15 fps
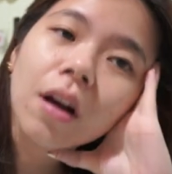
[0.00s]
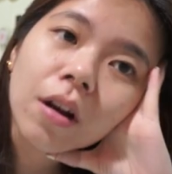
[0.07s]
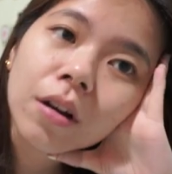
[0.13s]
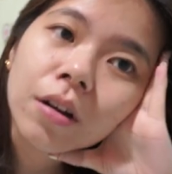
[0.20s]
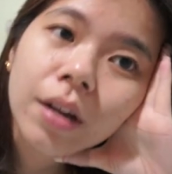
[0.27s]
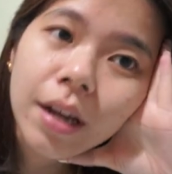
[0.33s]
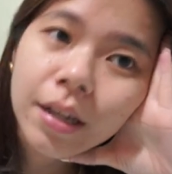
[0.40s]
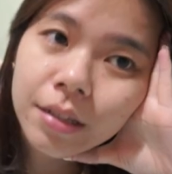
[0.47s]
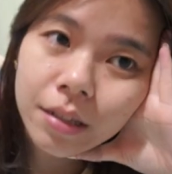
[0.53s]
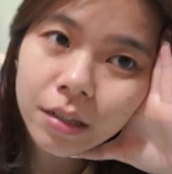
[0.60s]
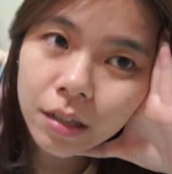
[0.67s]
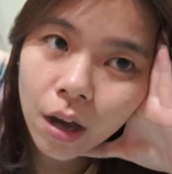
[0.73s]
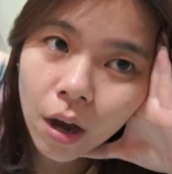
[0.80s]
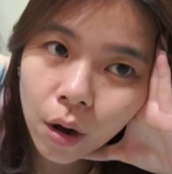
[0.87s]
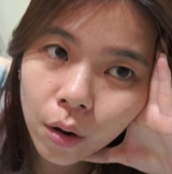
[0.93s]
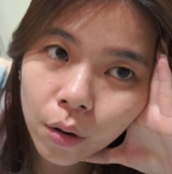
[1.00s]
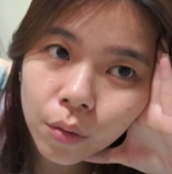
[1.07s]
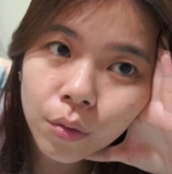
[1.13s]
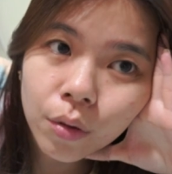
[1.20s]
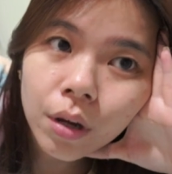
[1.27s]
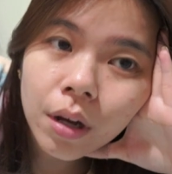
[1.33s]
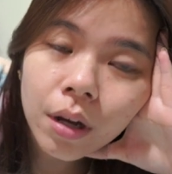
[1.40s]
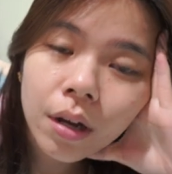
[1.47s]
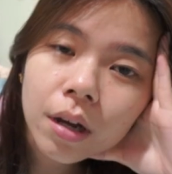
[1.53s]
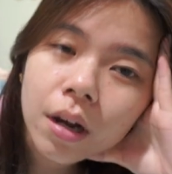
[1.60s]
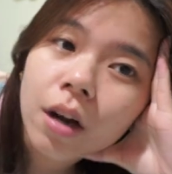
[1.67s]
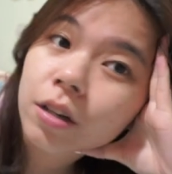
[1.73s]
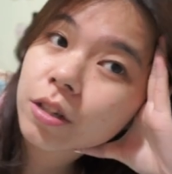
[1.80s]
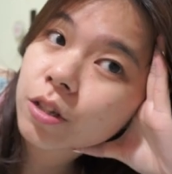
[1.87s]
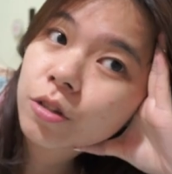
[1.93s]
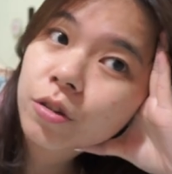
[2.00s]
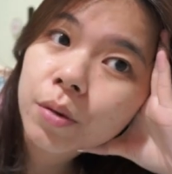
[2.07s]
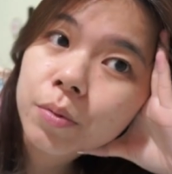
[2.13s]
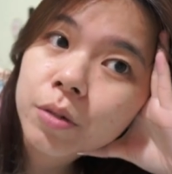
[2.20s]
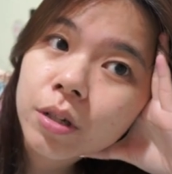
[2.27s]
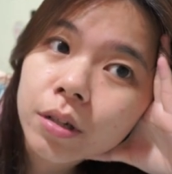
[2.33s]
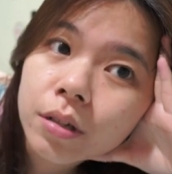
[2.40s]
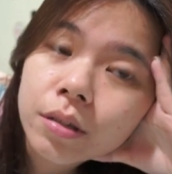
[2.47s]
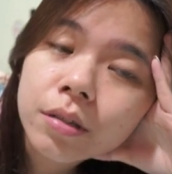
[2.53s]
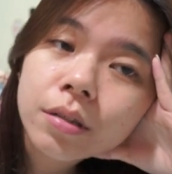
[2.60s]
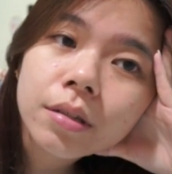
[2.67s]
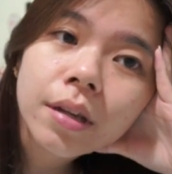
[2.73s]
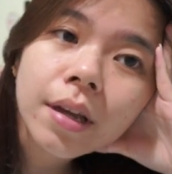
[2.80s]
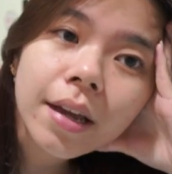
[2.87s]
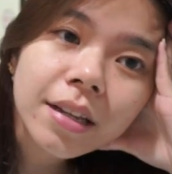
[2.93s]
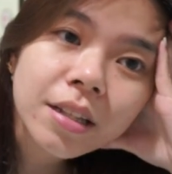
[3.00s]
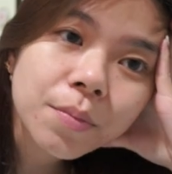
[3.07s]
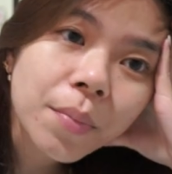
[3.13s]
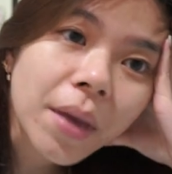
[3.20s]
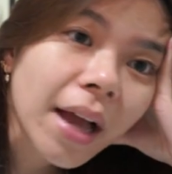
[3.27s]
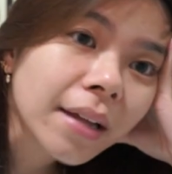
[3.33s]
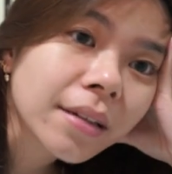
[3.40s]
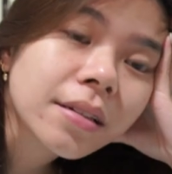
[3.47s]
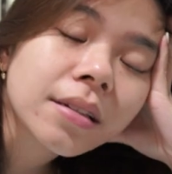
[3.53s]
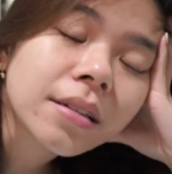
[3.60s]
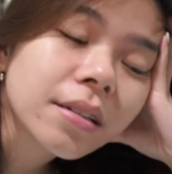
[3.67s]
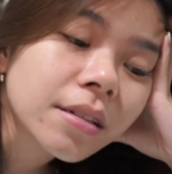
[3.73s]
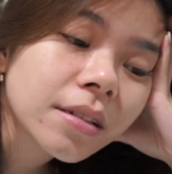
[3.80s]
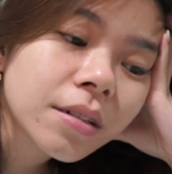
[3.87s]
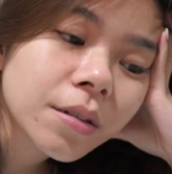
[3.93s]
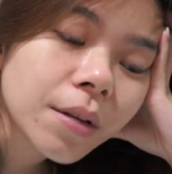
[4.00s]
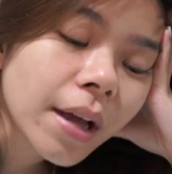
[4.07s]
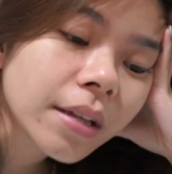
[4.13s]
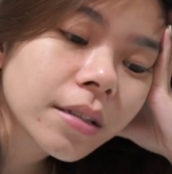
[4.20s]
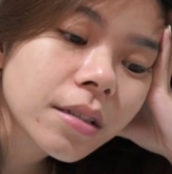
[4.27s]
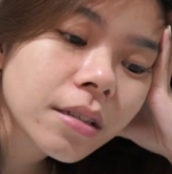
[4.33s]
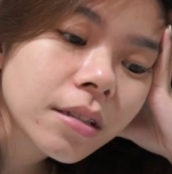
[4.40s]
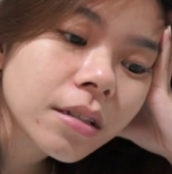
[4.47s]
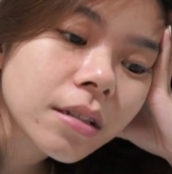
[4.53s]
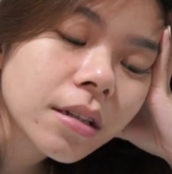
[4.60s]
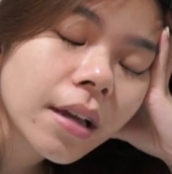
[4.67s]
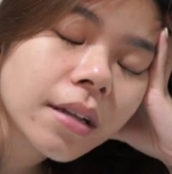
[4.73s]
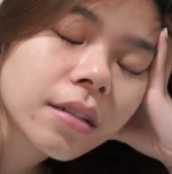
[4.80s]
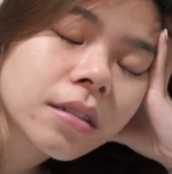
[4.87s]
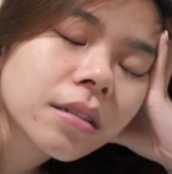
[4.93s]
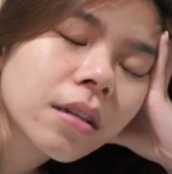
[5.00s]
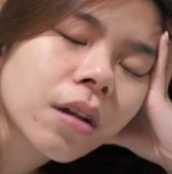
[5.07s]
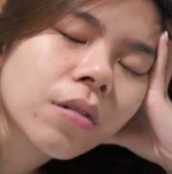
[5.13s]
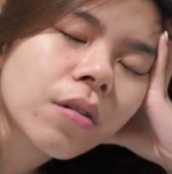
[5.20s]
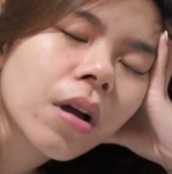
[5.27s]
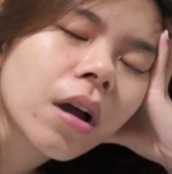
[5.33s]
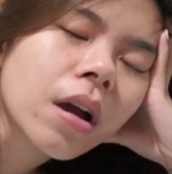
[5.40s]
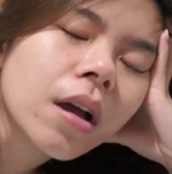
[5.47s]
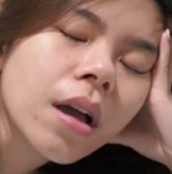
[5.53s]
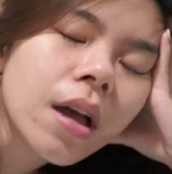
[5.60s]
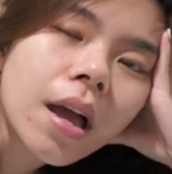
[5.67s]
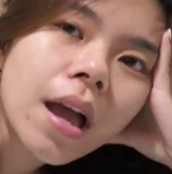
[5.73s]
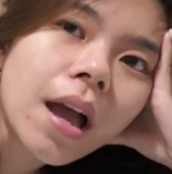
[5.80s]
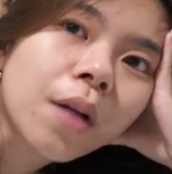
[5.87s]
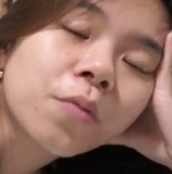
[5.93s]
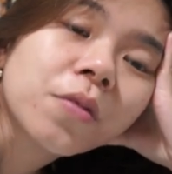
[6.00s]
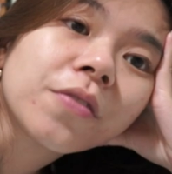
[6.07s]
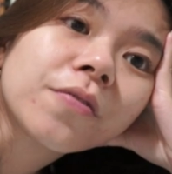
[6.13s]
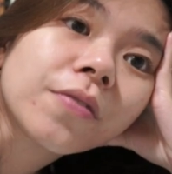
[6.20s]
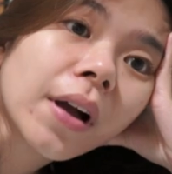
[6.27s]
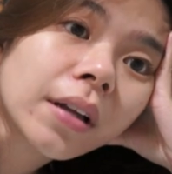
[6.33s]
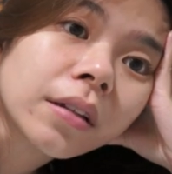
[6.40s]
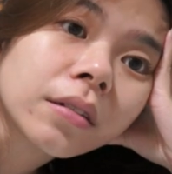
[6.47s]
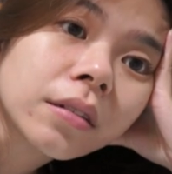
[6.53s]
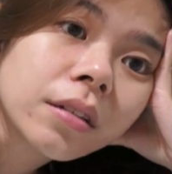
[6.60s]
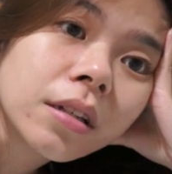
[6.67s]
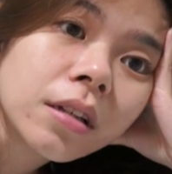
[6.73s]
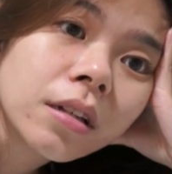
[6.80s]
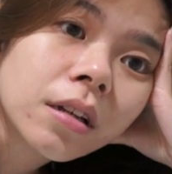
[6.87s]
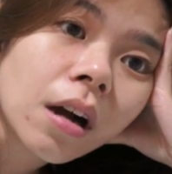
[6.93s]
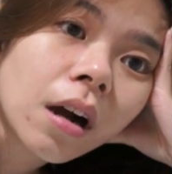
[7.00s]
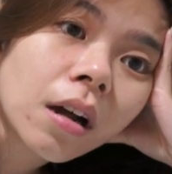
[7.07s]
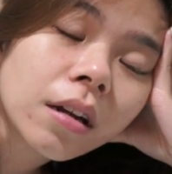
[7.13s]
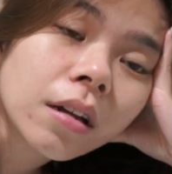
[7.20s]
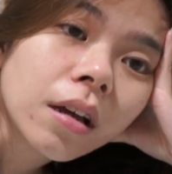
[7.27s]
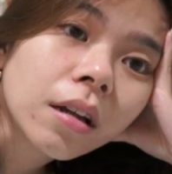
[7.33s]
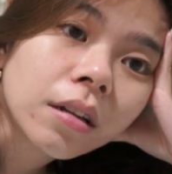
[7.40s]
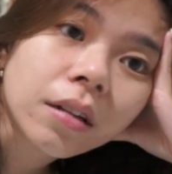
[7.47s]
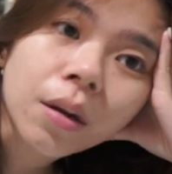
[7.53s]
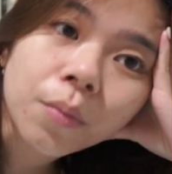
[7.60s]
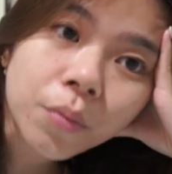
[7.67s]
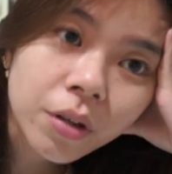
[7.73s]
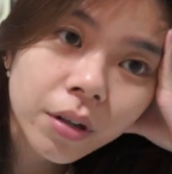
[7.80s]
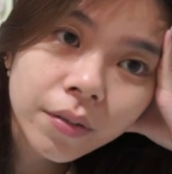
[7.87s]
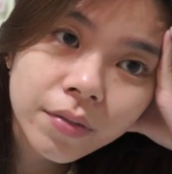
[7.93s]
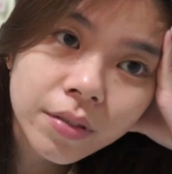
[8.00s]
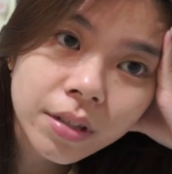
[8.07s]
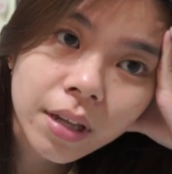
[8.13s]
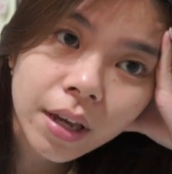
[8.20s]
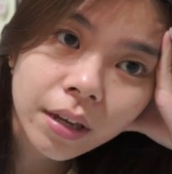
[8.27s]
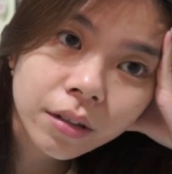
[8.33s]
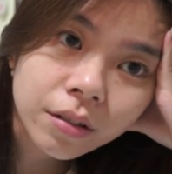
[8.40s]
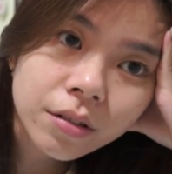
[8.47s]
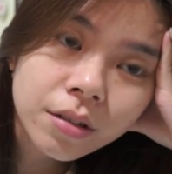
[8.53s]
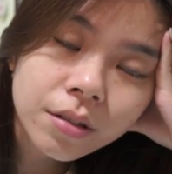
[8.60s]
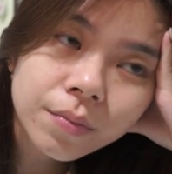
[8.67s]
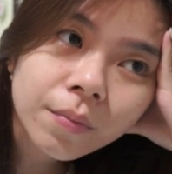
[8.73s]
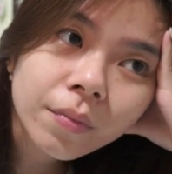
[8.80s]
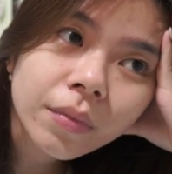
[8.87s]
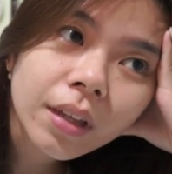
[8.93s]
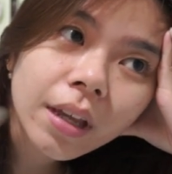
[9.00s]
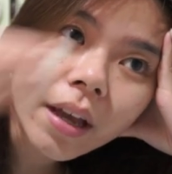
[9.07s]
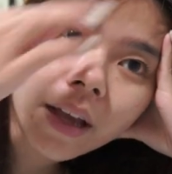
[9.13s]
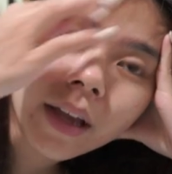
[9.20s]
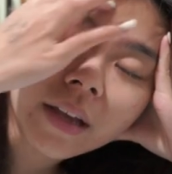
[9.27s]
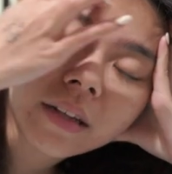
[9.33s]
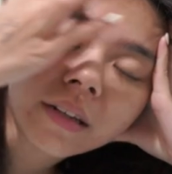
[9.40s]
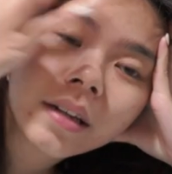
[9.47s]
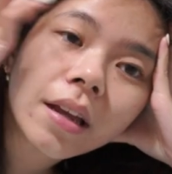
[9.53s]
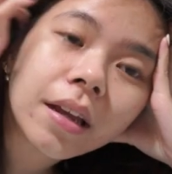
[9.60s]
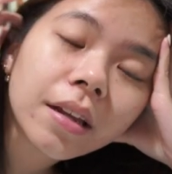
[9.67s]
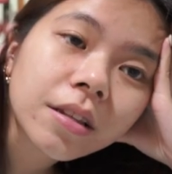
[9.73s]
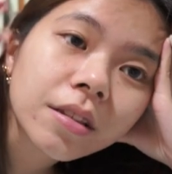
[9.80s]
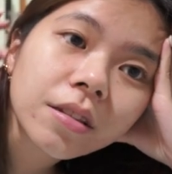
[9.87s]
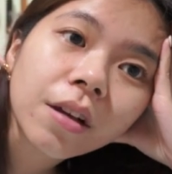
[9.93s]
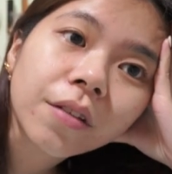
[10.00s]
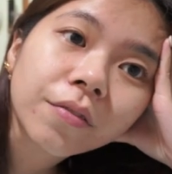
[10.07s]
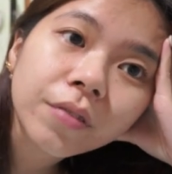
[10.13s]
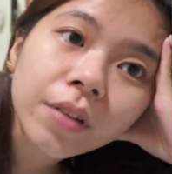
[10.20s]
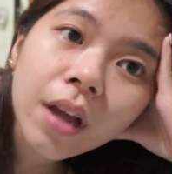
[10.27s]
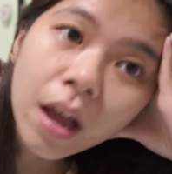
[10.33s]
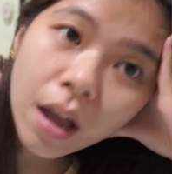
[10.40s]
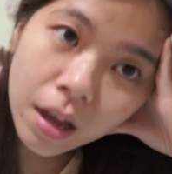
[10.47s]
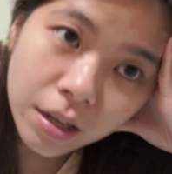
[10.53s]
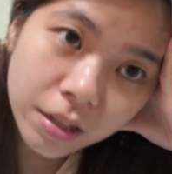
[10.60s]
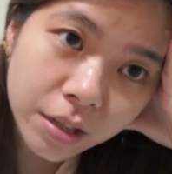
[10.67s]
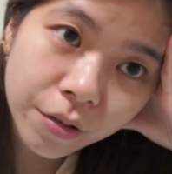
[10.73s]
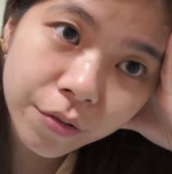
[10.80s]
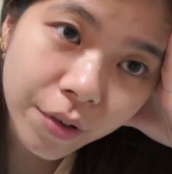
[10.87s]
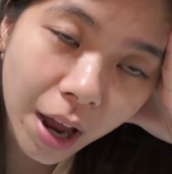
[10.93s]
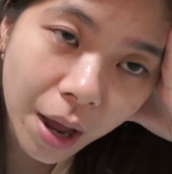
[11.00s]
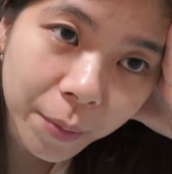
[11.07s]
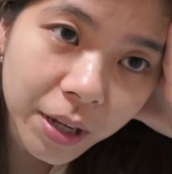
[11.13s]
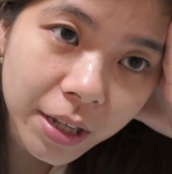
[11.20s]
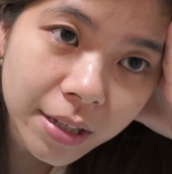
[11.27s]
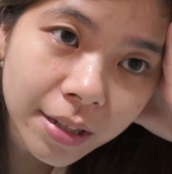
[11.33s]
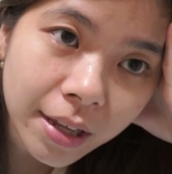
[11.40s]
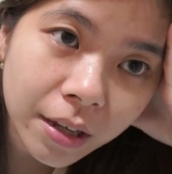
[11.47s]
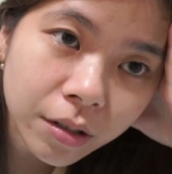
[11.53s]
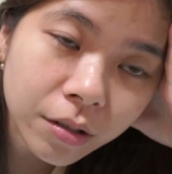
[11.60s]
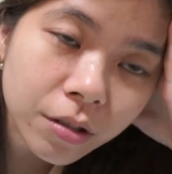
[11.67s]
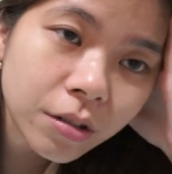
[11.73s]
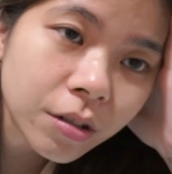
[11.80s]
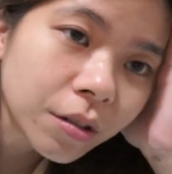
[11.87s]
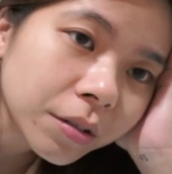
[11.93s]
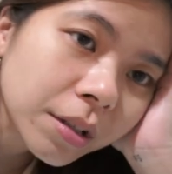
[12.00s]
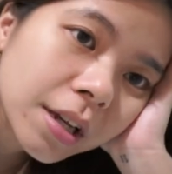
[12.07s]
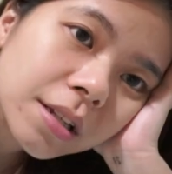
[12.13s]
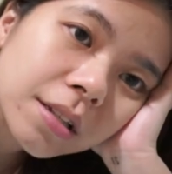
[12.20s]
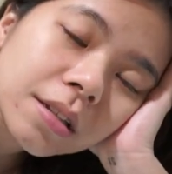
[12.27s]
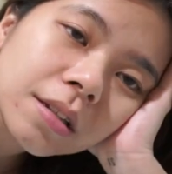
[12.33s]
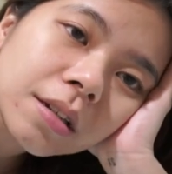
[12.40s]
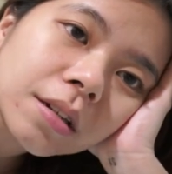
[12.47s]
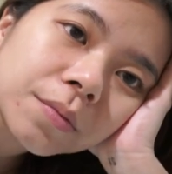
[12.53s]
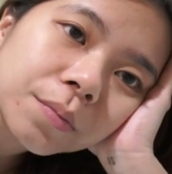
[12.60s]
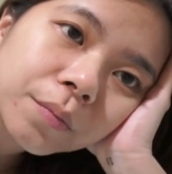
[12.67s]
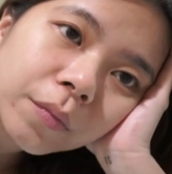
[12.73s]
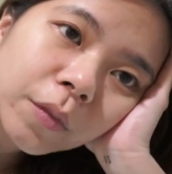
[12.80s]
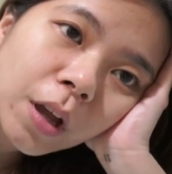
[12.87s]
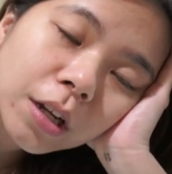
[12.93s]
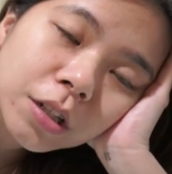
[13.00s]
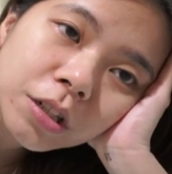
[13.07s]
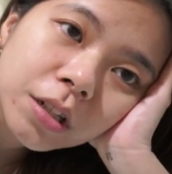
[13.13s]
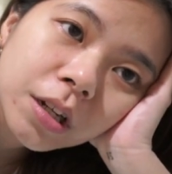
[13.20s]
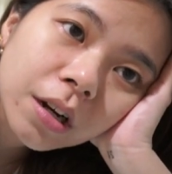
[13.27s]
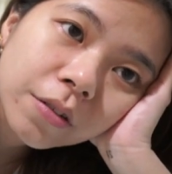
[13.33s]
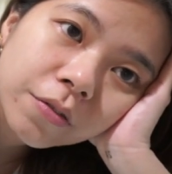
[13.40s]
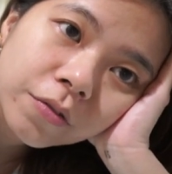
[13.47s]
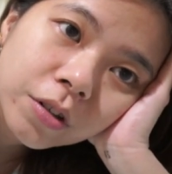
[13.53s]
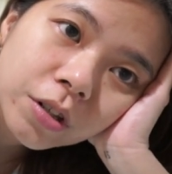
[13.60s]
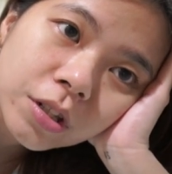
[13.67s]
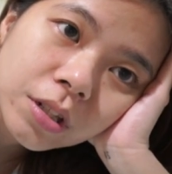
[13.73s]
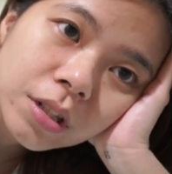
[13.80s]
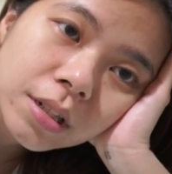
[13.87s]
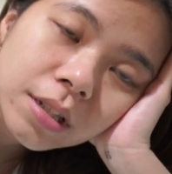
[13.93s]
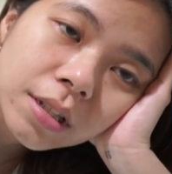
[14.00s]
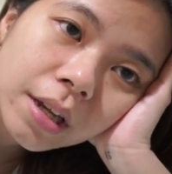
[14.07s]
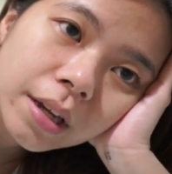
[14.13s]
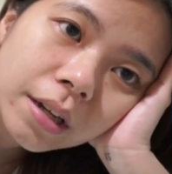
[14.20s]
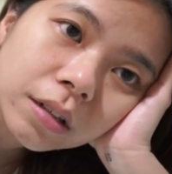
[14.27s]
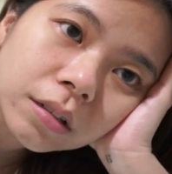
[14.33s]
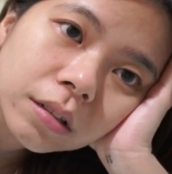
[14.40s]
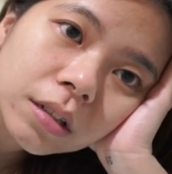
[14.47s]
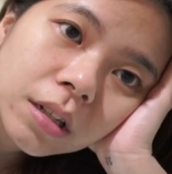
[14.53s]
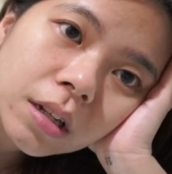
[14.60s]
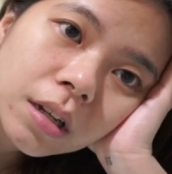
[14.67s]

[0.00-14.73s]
our SEO our descriptions, expanded to Etsy, etc. And we finally got a number of sales, and it is of ceramic sales, no less. Actually, we got our first sale